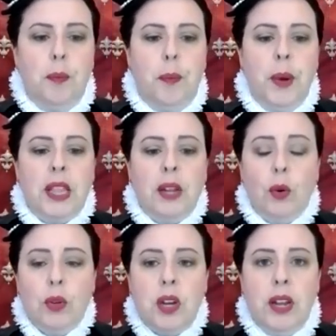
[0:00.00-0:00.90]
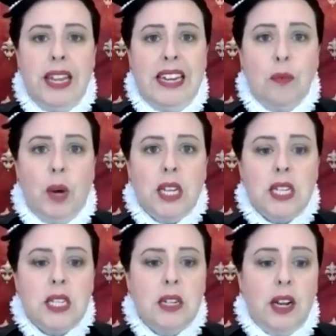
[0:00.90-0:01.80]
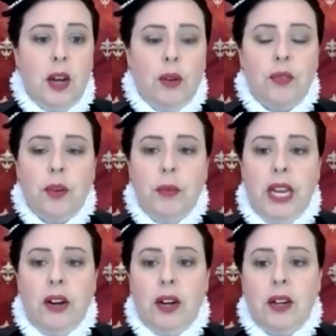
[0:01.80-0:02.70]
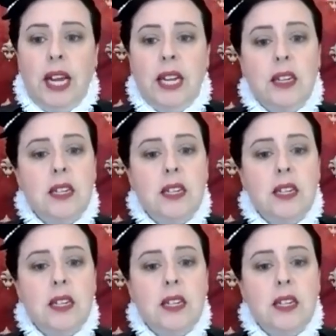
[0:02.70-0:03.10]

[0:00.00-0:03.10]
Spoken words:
But there are also linen ones that are known from the era, and